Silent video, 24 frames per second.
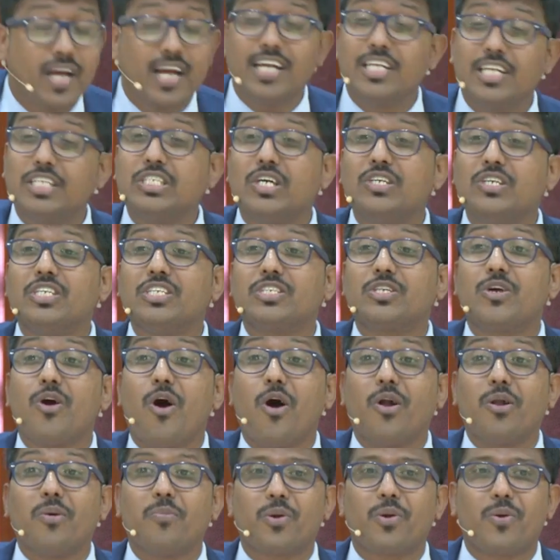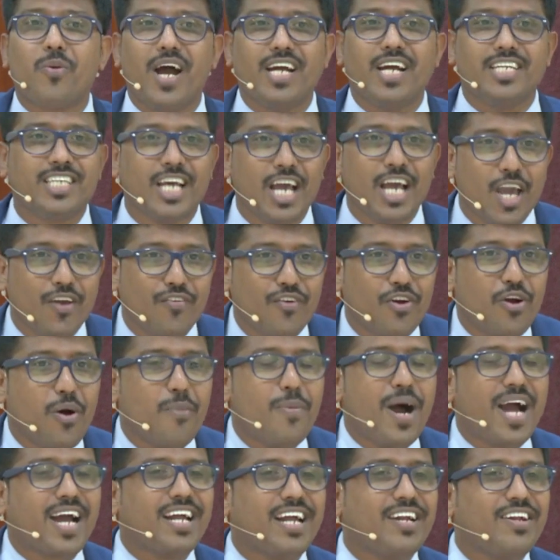it is not just God who provides. If you go
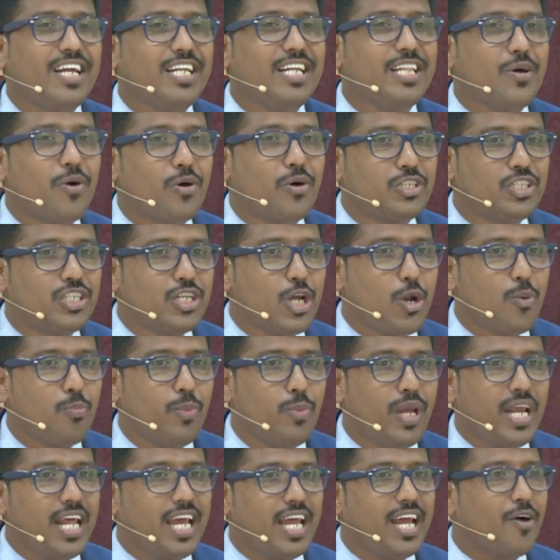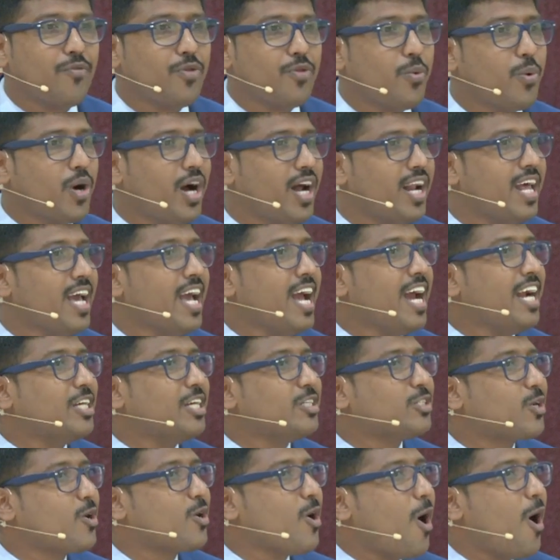back and read the original meaning of the word, it is
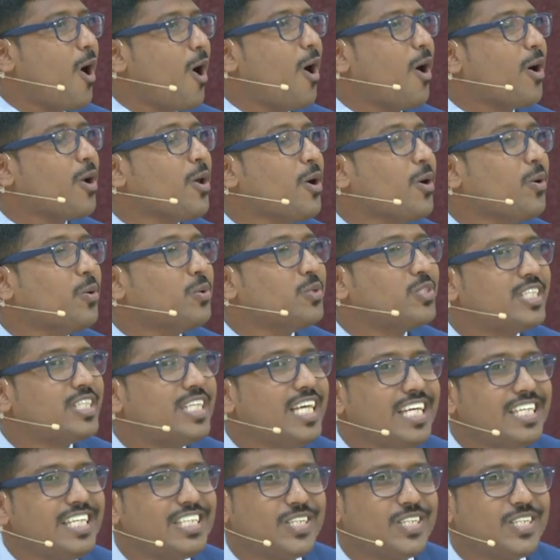God who sees